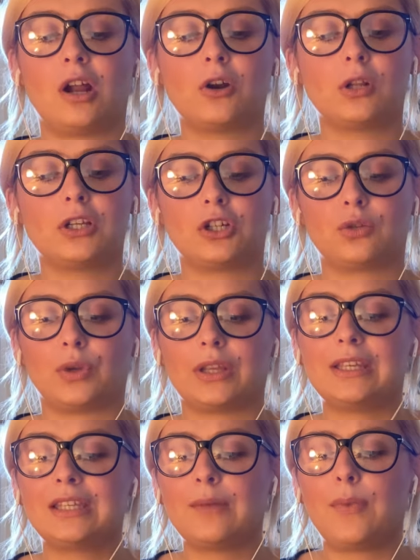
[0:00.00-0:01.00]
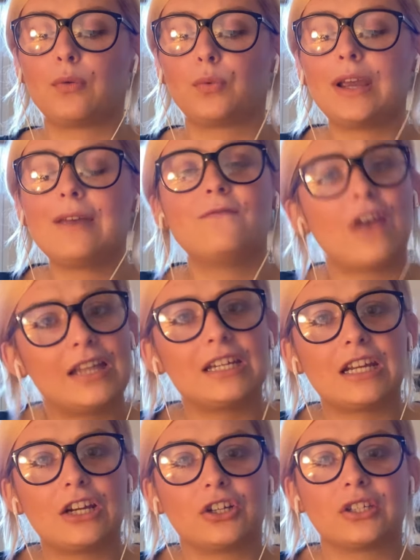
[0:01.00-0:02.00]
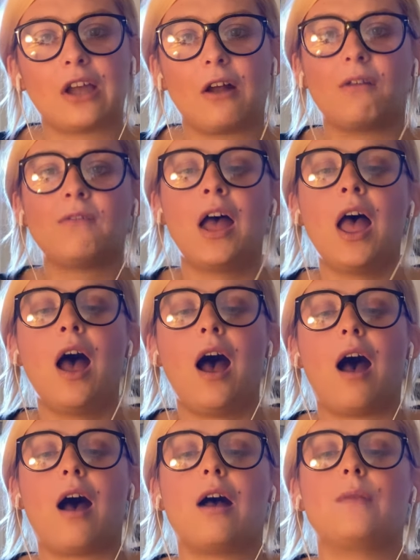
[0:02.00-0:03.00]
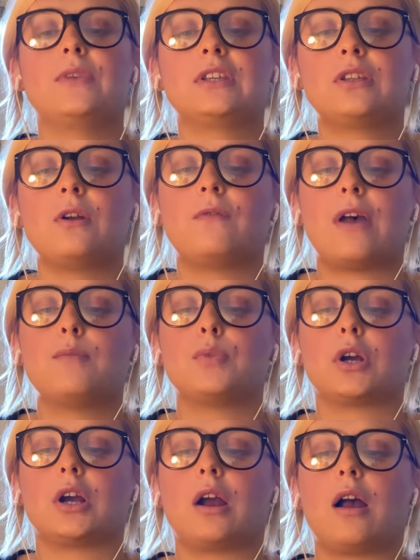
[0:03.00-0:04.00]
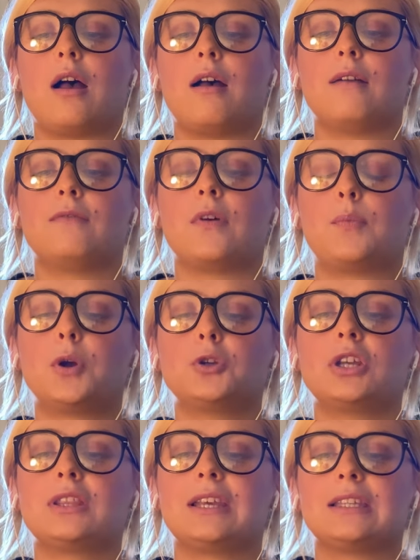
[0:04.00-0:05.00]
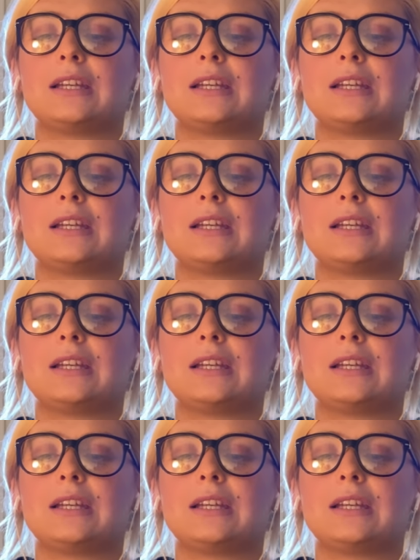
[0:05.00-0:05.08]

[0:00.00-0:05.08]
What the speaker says: only just releasing, but reinventing yourself this November, of approaching things in a